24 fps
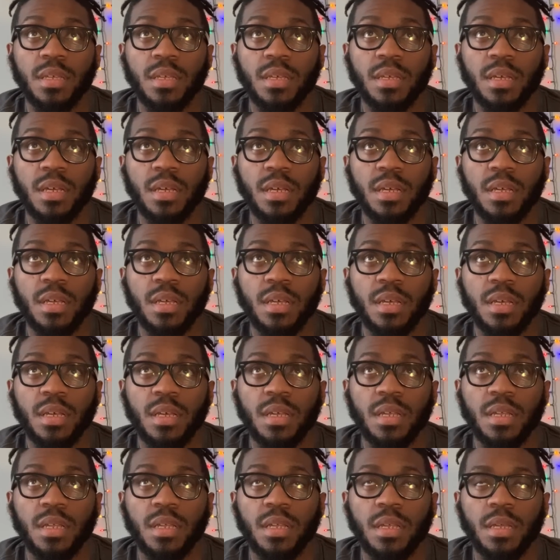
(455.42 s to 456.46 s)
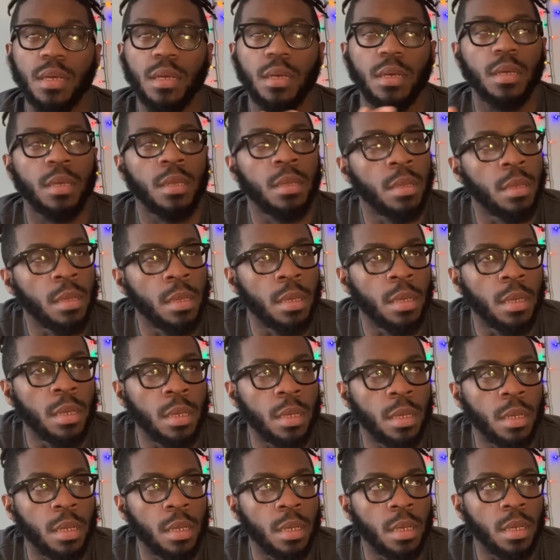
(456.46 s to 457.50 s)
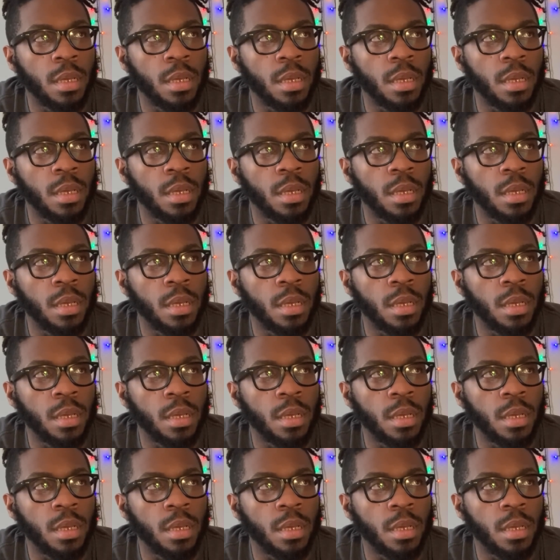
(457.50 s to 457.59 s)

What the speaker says: Nothing is said.